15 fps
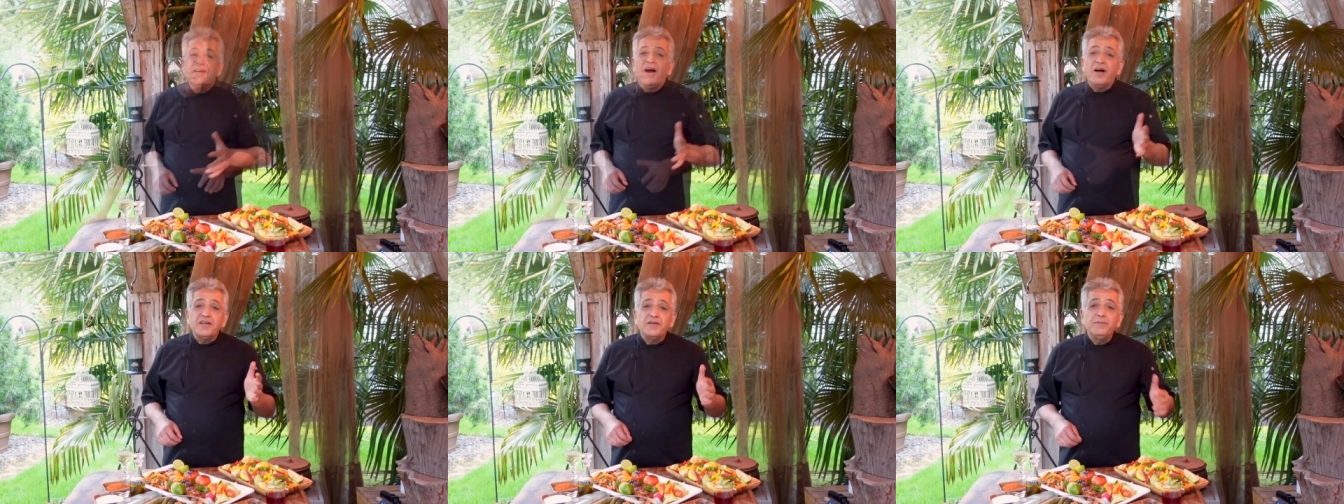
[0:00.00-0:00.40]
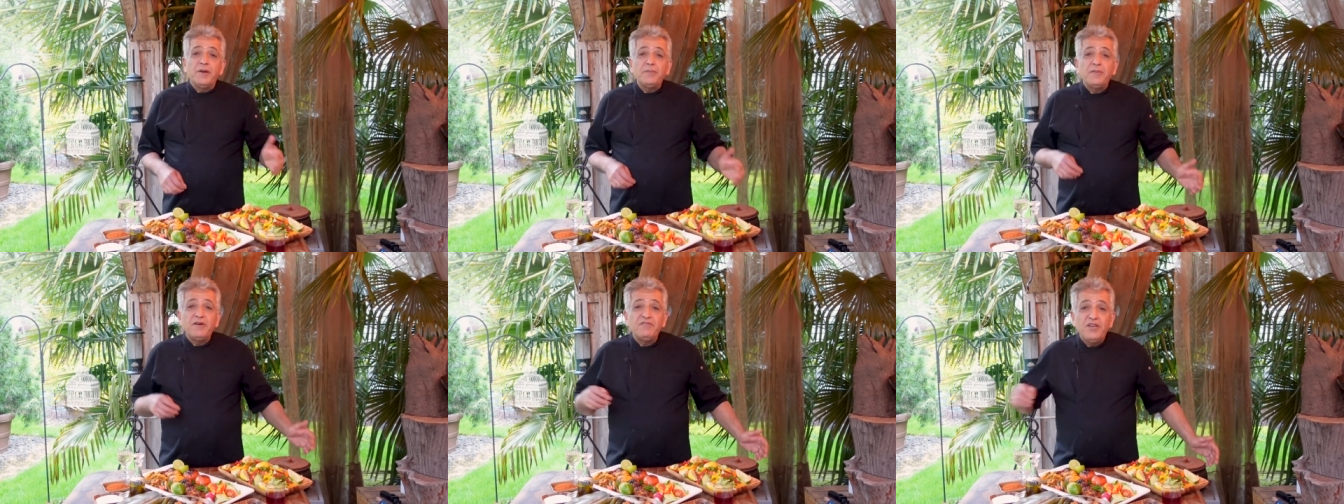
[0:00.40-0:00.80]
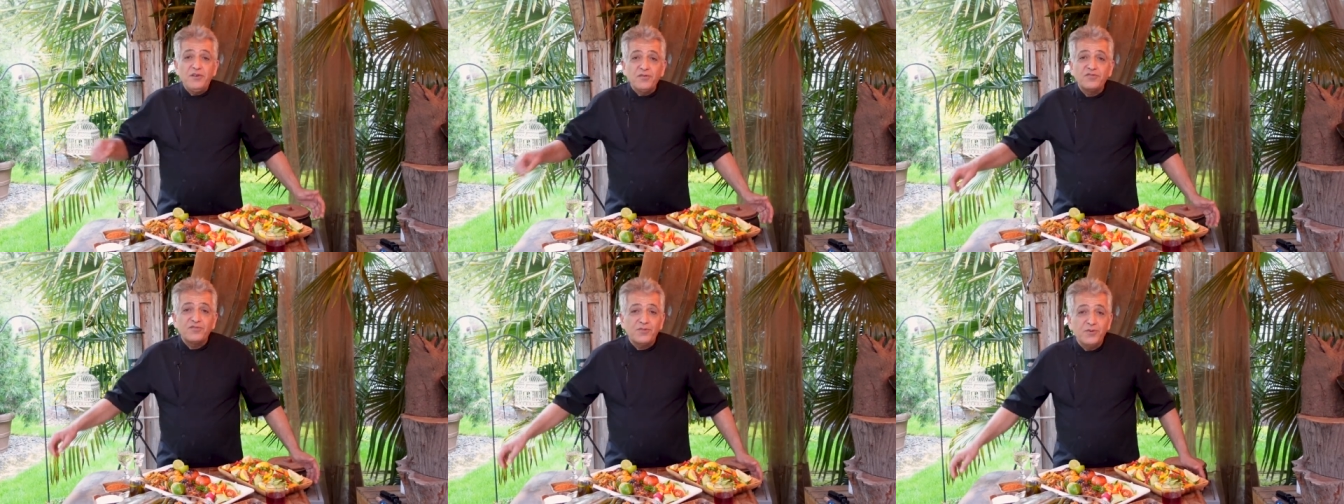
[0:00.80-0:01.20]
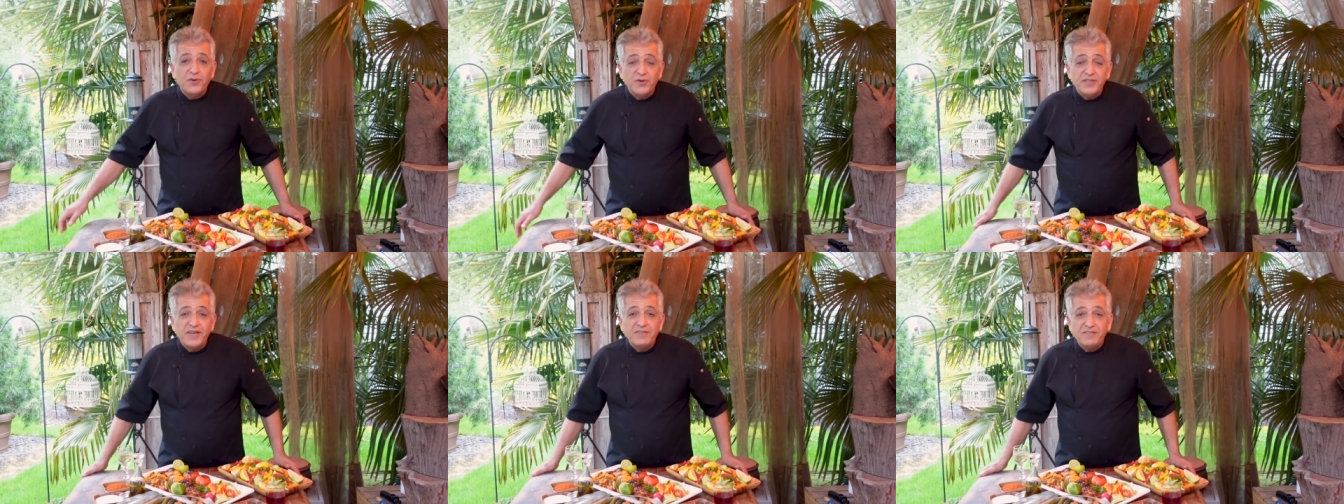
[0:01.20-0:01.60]
I remember we used to
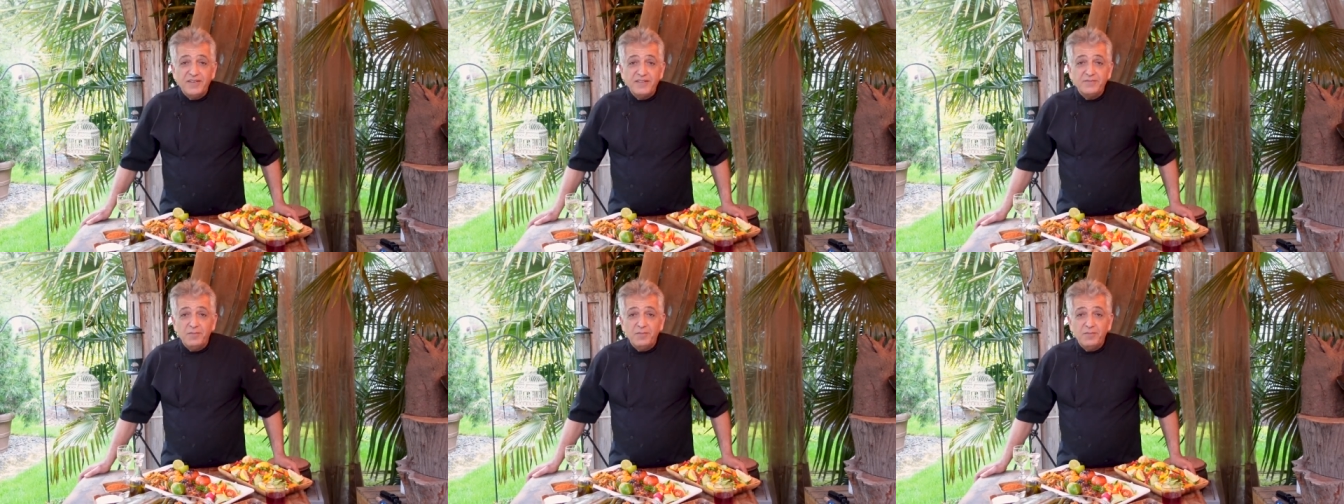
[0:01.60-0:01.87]
go there with